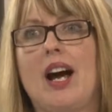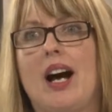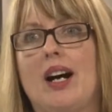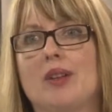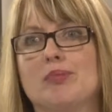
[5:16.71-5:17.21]

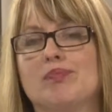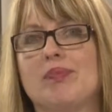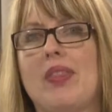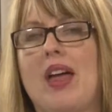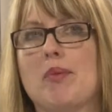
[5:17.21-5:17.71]

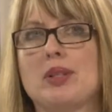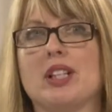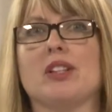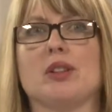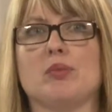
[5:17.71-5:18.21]
That
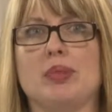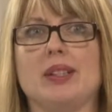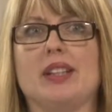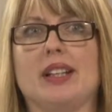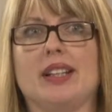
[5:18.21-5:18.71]
particular
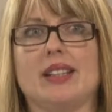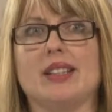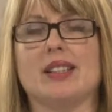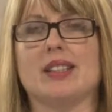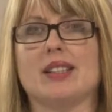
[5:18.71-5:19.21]
building
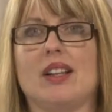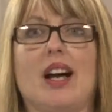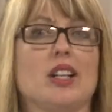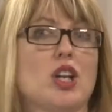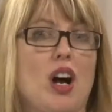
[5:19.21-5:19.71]
is a
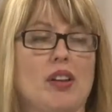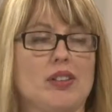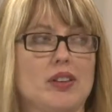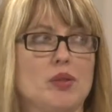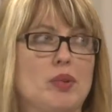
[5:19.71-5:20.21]
lot
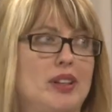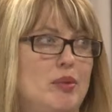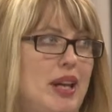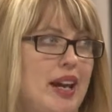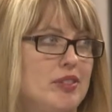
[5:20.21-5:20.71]
taller than the one
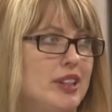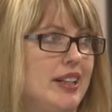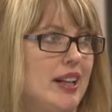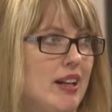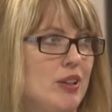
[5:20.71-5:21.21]
that we have
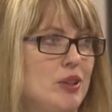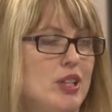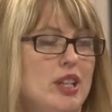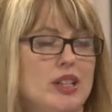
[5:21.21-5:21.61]
right now,